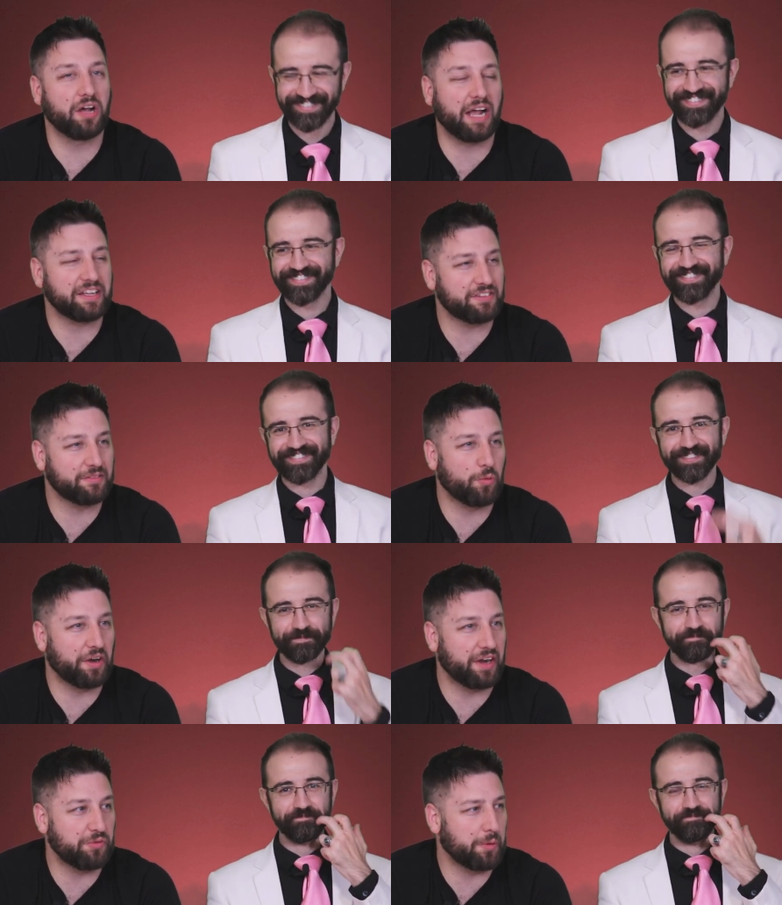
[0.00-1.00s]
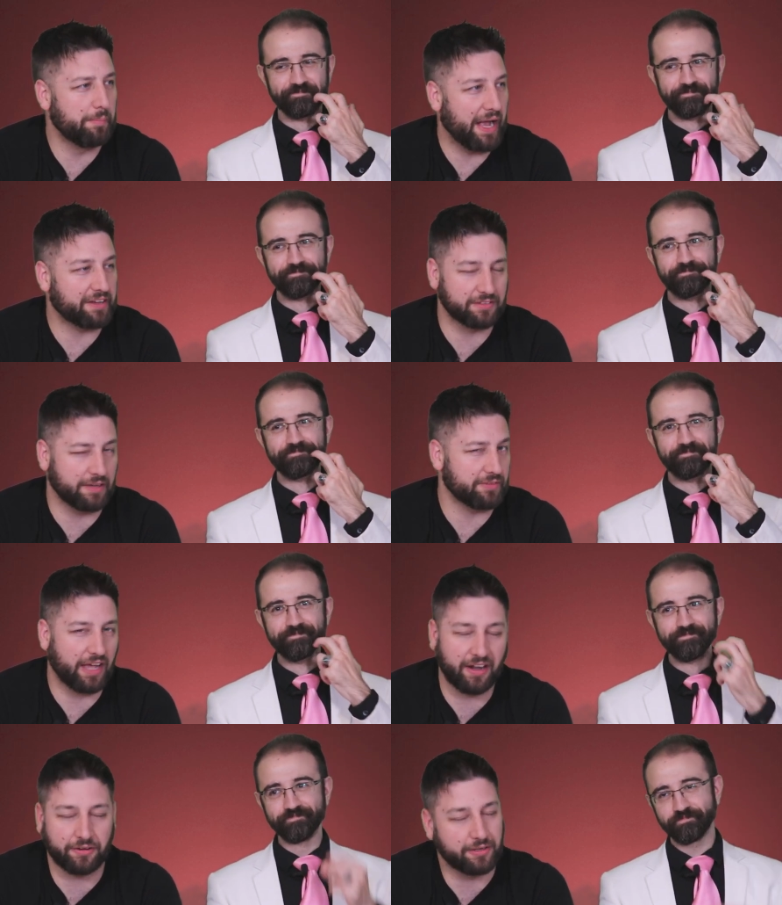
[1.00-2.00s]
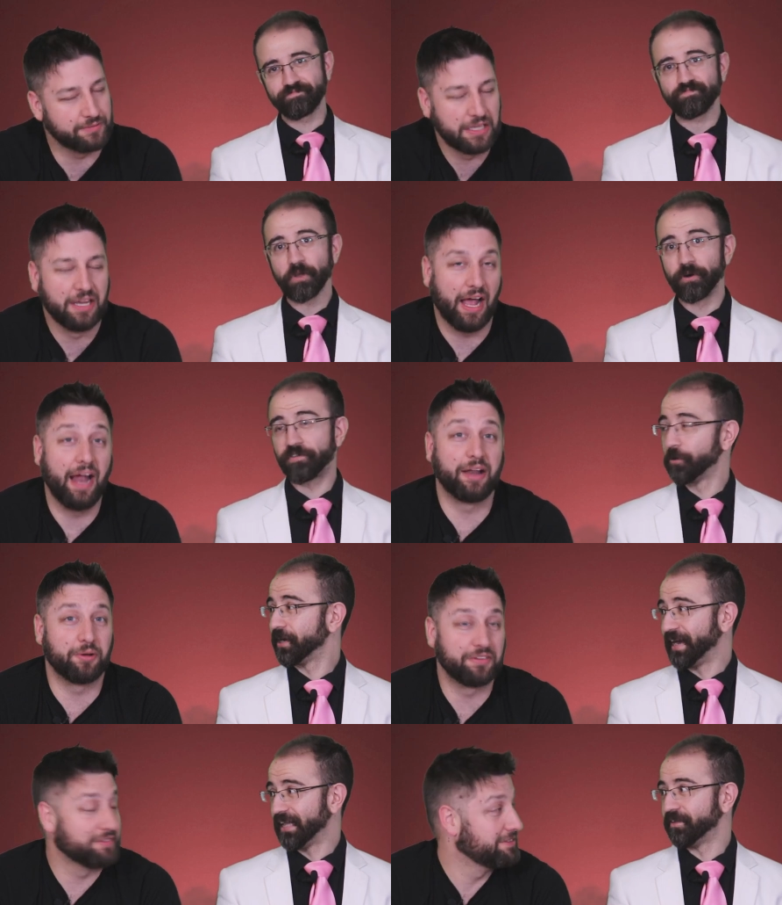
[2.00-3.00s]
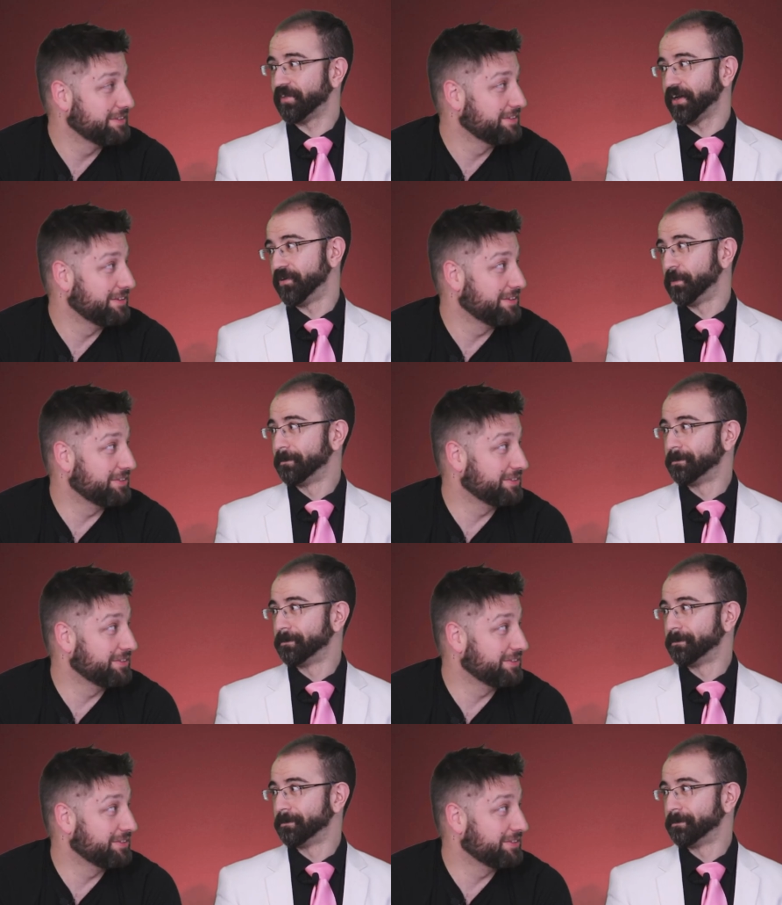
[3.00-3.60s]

Speaker 1: I guess he wanted everyone back safely. I don't know.
Speaker 2: What if you're in an elevator?